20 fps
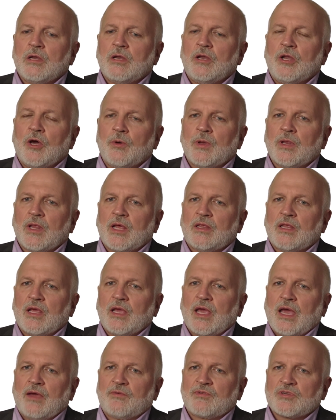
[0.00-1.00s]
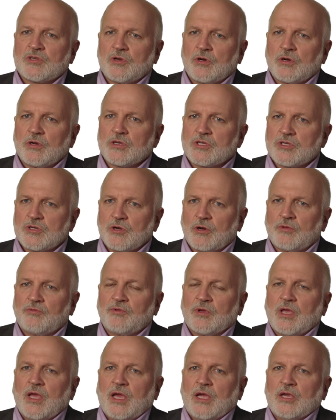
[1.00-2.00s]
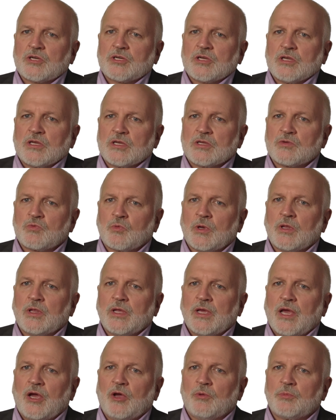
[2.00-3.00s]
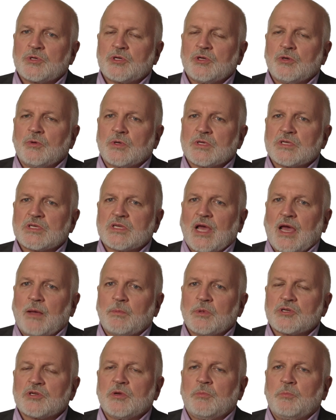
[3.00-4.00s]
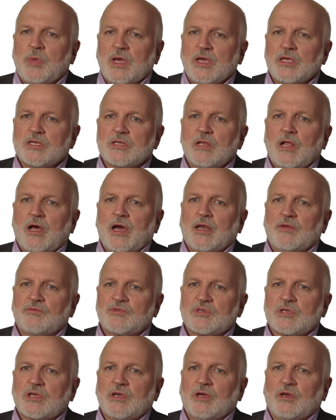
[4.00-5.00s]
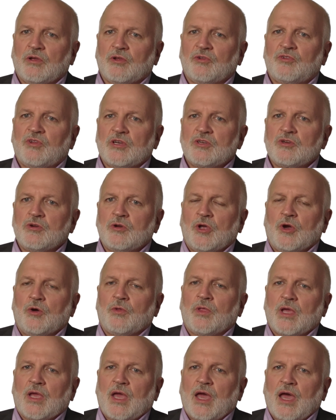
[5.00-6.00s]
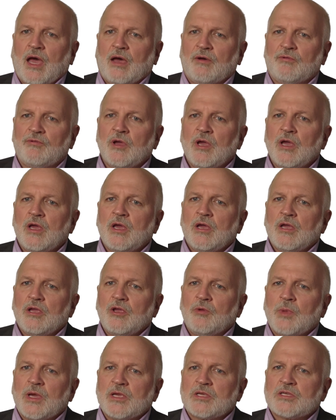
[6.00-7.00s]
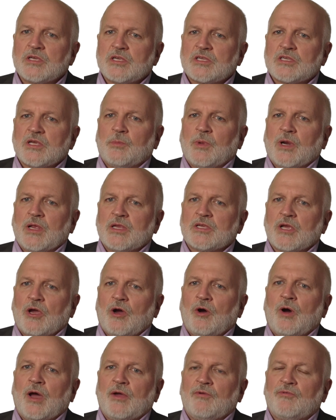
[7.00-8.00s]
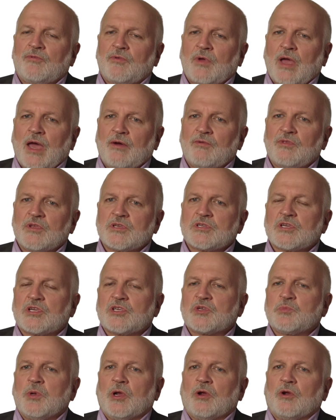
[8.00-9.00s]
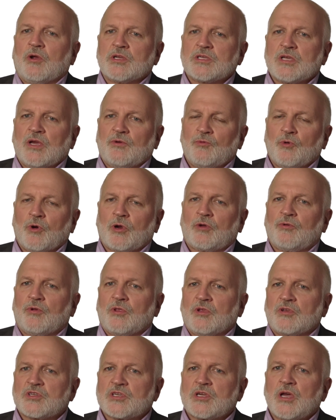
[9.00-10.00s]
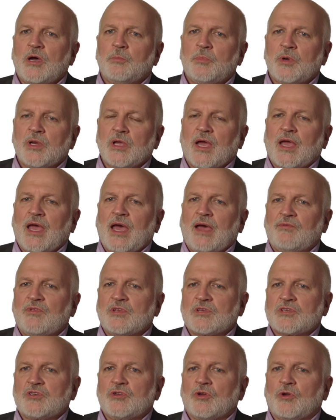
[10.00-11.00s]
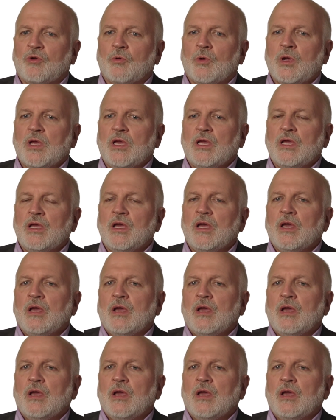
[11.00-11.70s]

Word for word: knowing that they have certain certifications really helps you establish a baseline of skills that you know they have. You may see somebody say, oh, I have this experience, I've worked for this company, I have this degree.